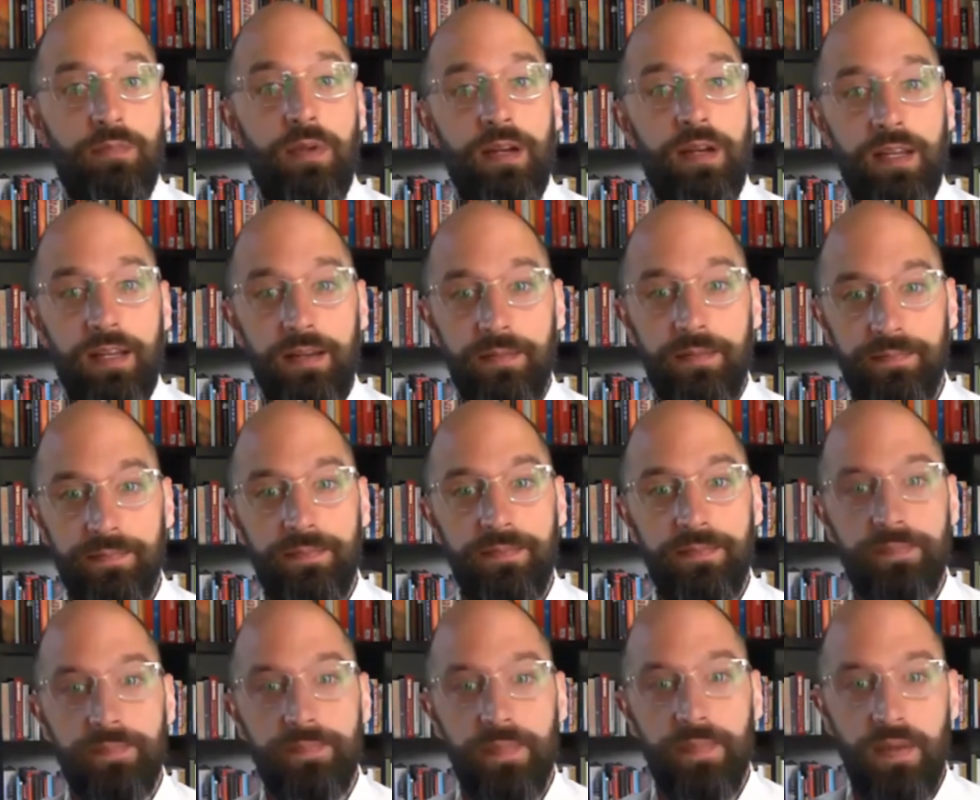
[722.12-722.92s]
of money.
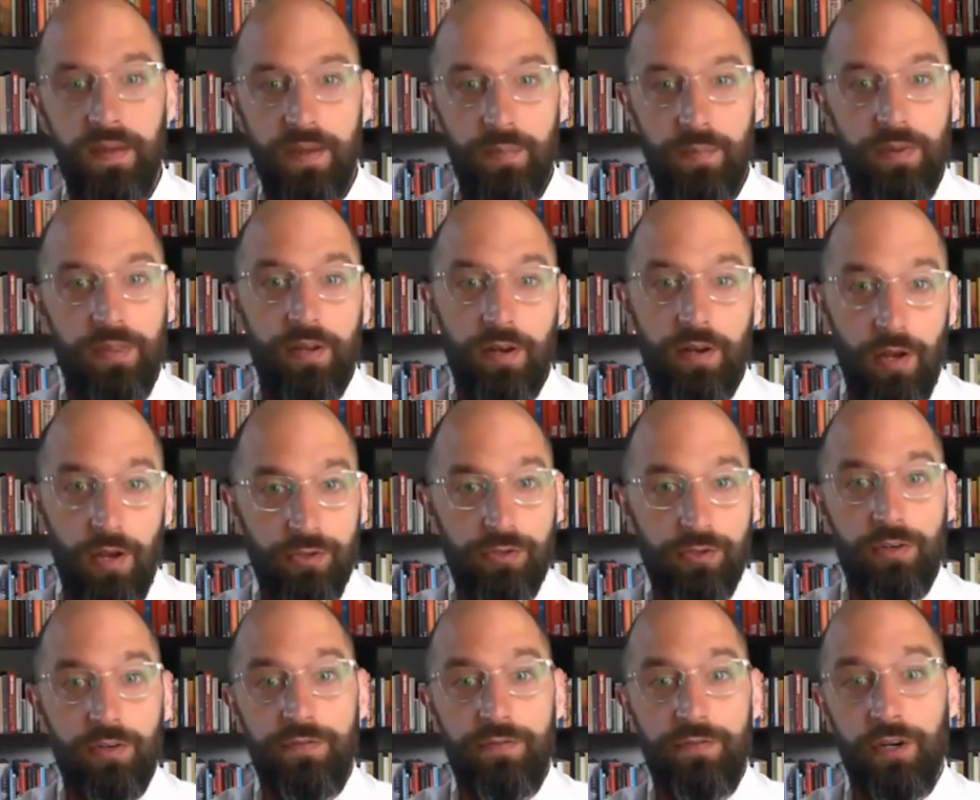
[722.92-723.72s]
But then
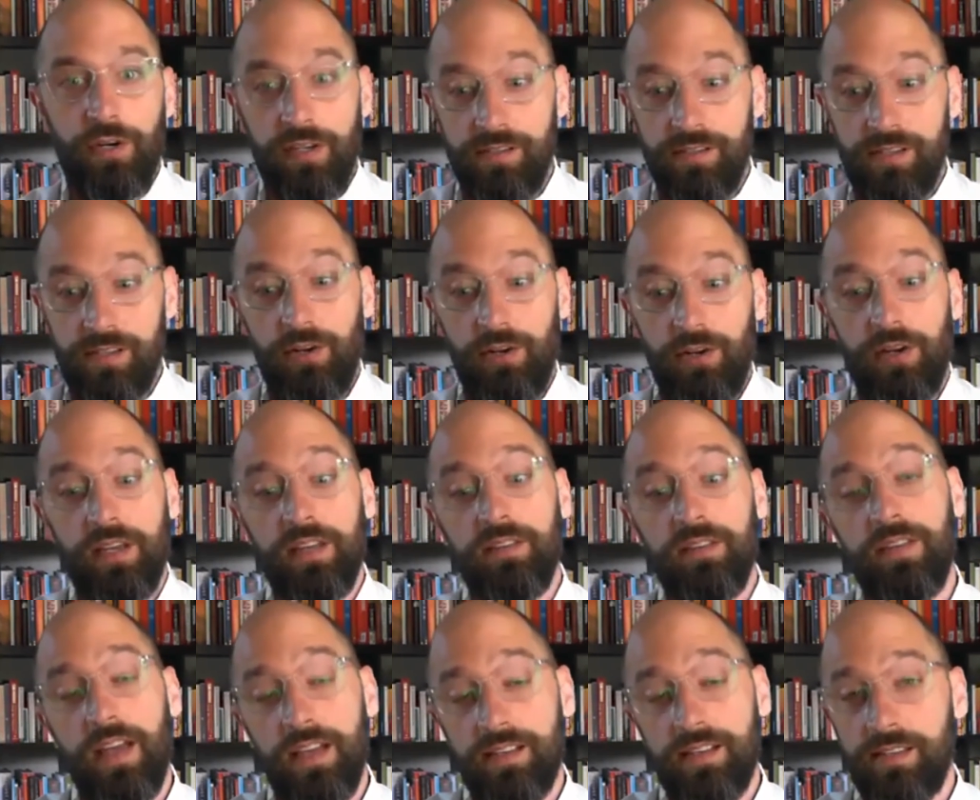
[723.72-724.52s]
also if you're considering
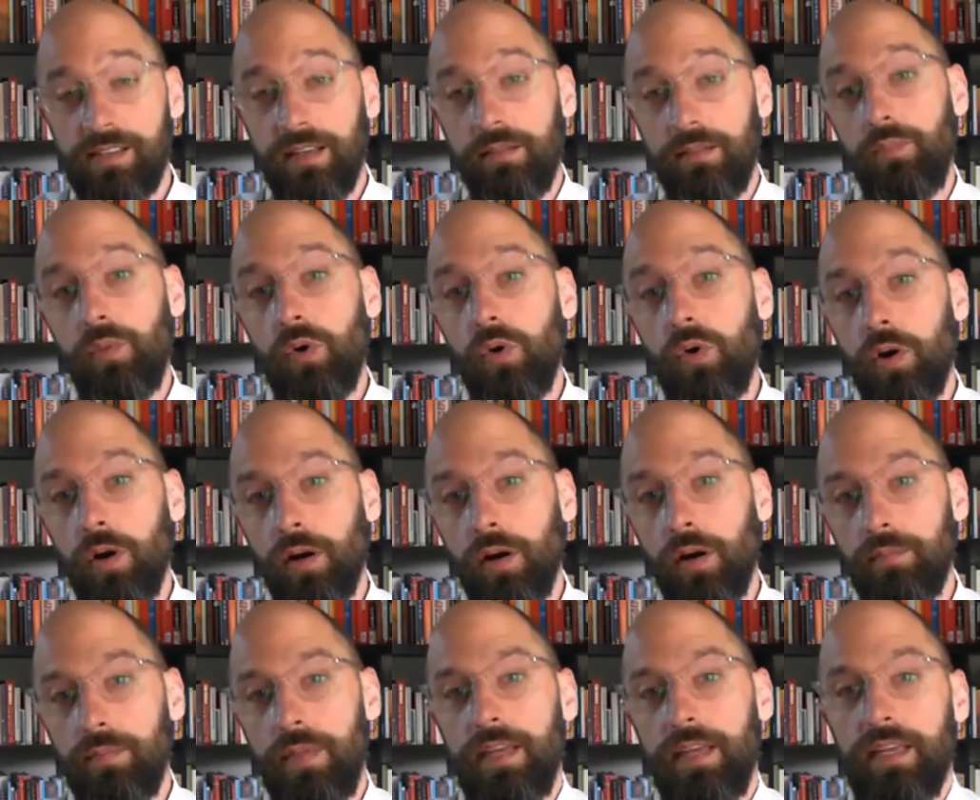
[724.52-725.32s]
investing
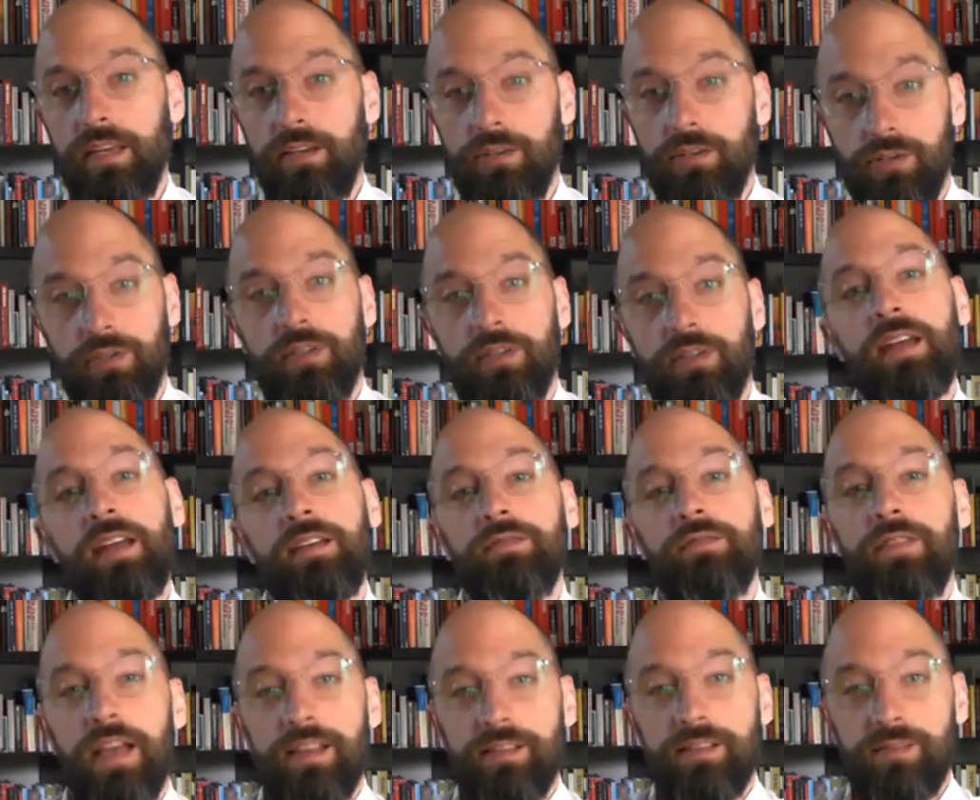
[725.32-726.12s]
more, making sure that
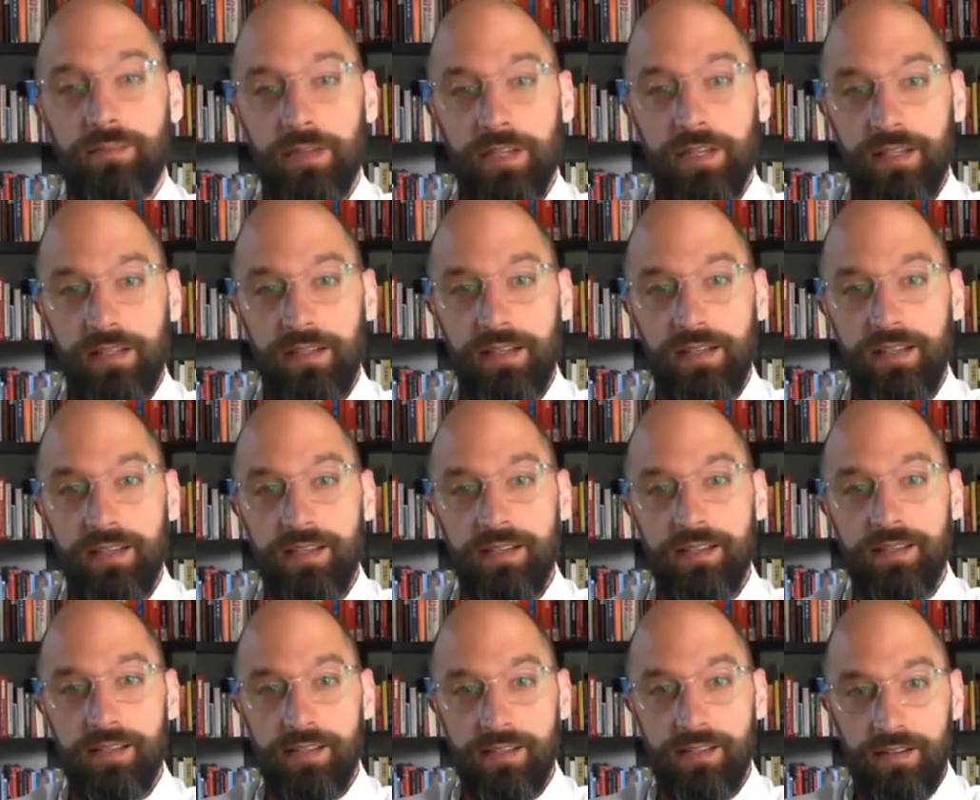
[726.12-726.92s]
investment
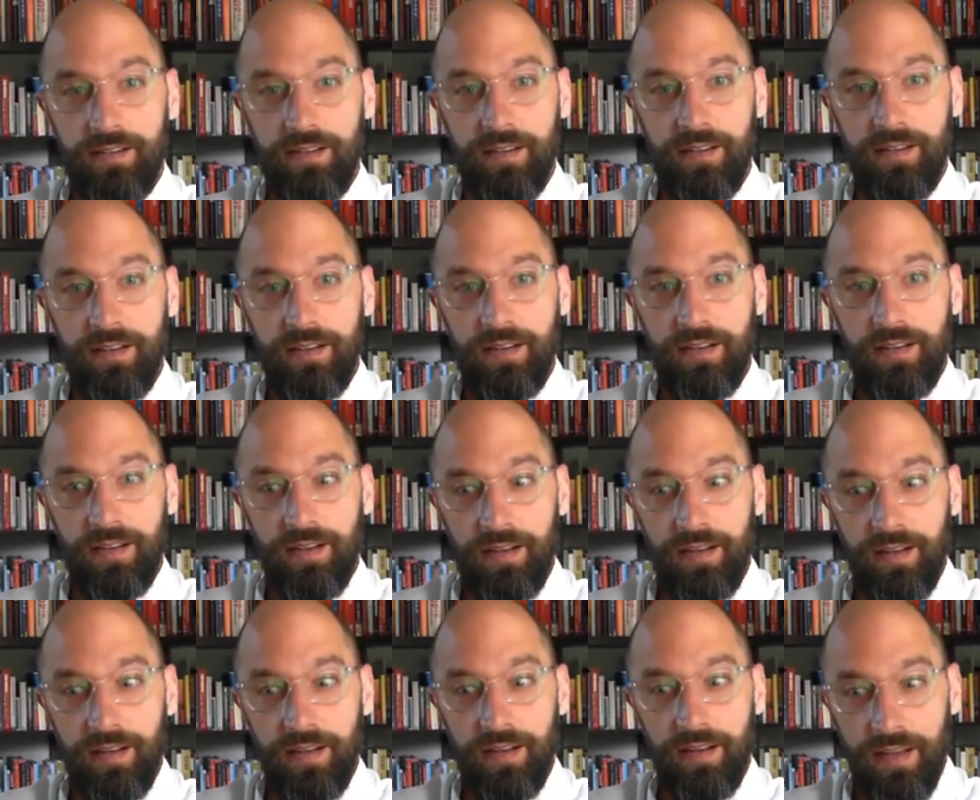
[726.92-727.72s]
is
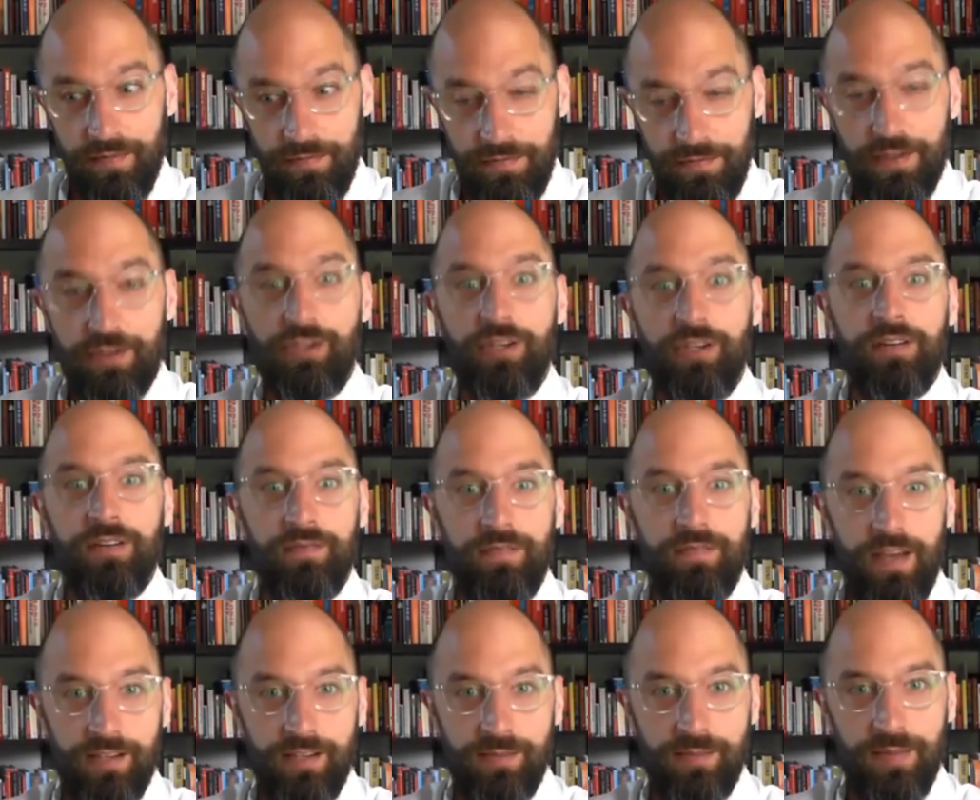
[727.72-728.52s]
an efficient
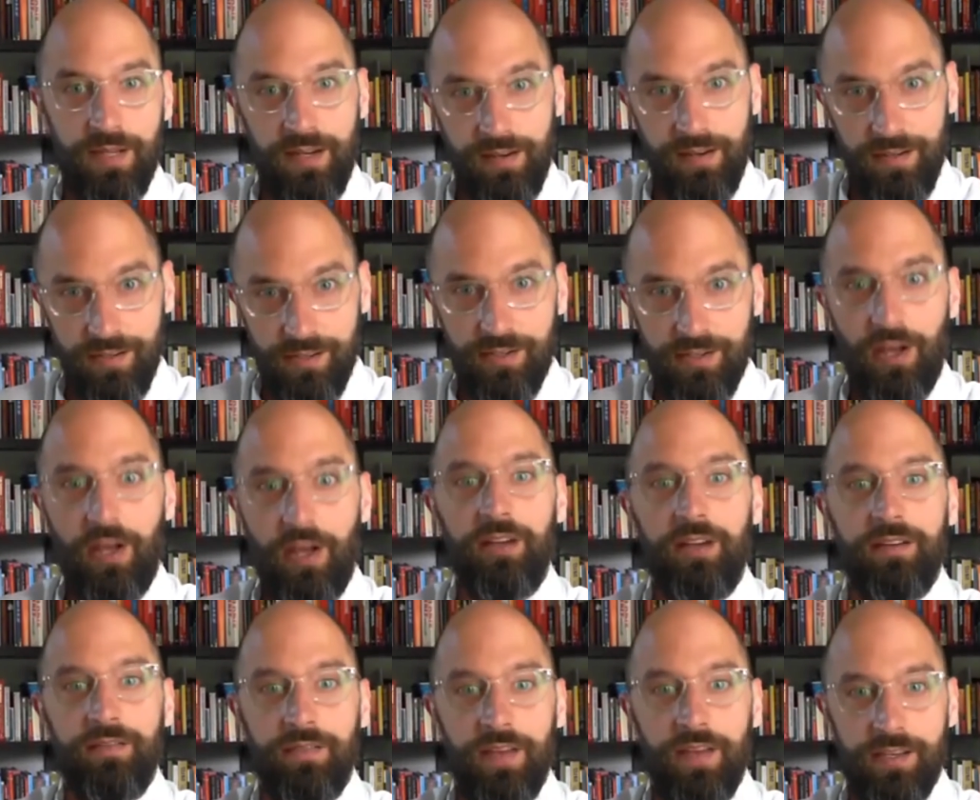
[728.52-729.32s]
investment and a
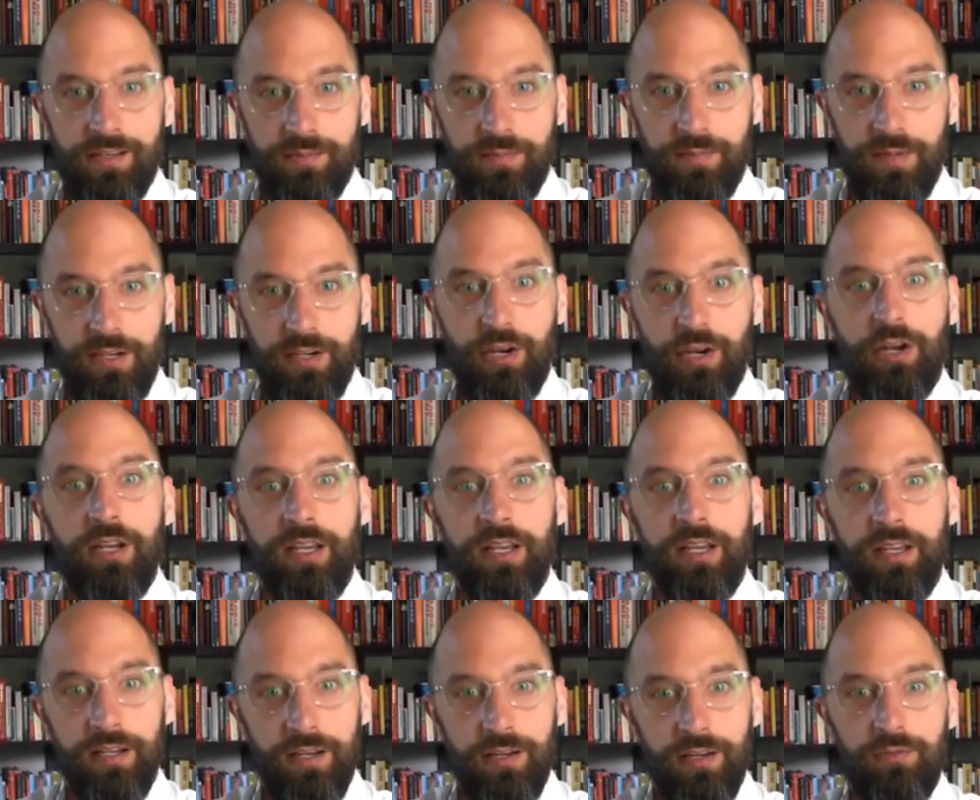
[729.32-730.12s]
solid investment, you're going
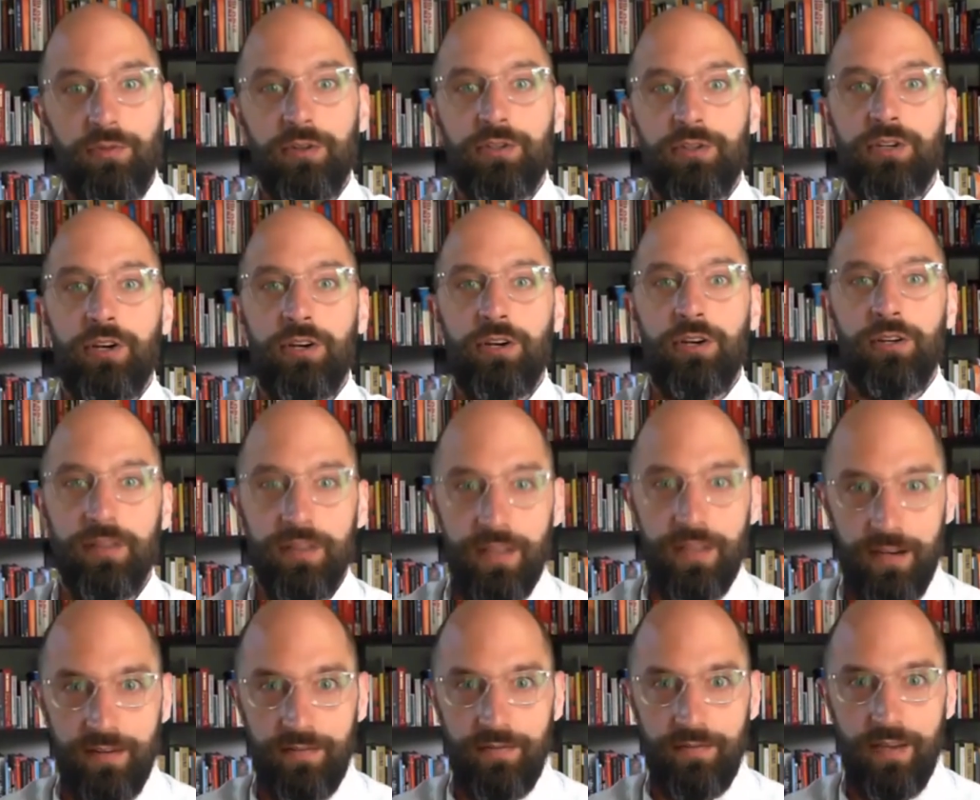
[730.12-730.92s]
to get a good return on
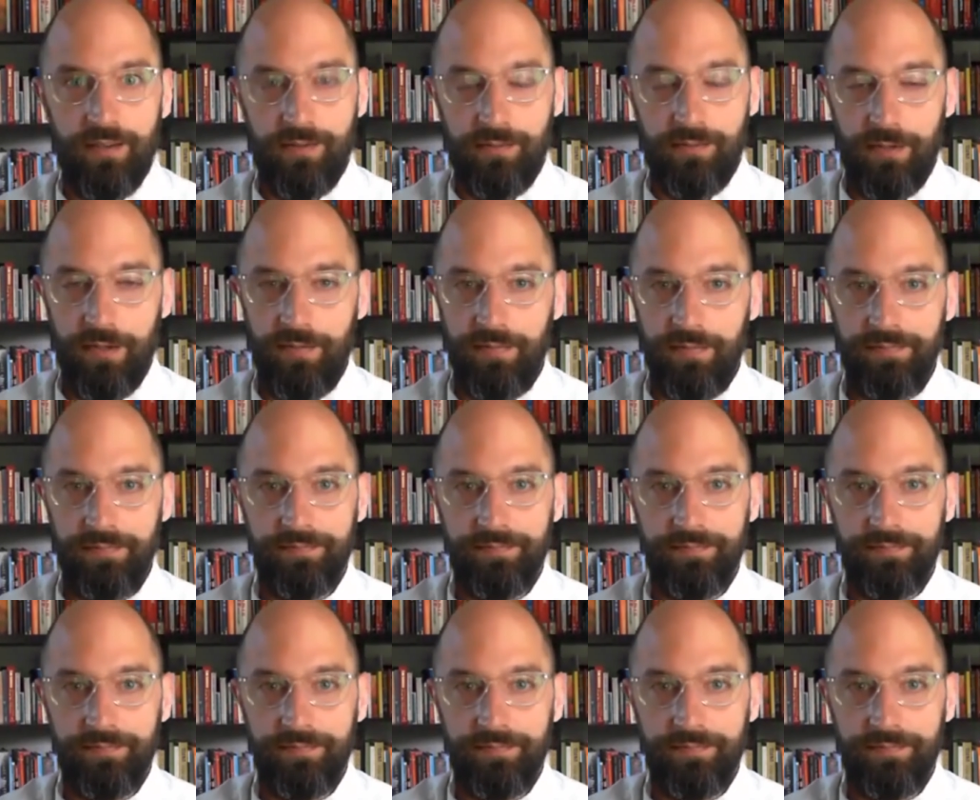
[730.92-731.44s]
that investment.